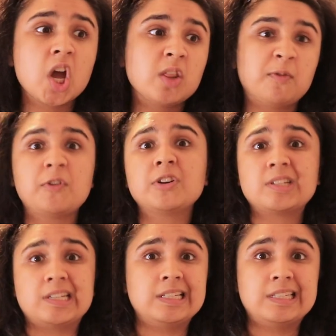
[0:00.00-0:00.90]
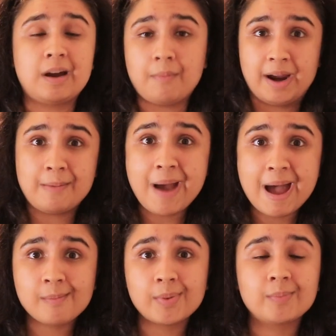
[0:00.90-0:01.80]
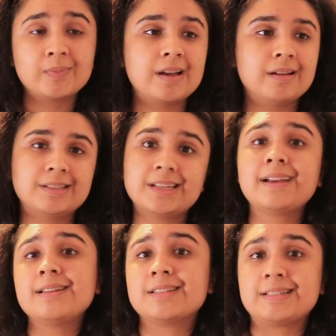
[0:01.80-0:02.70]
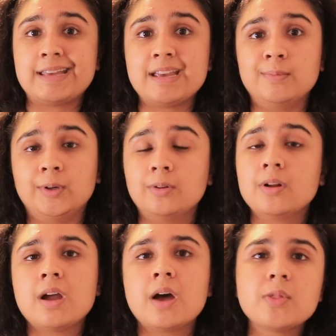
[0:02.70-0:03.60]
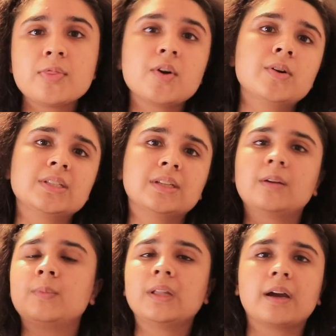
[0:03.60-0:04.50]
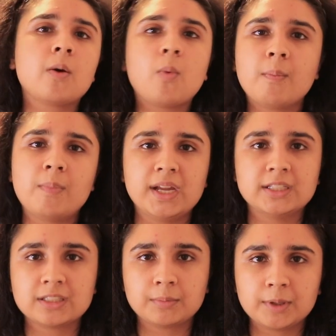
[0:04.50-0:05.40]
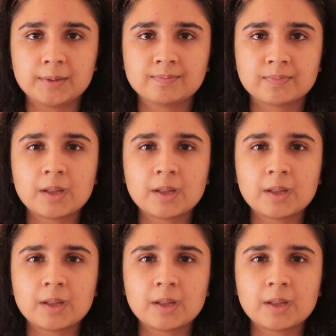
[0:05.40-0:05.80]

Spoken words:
The first is a mind map, the second is a table, and the third is going to be like a one-page summary.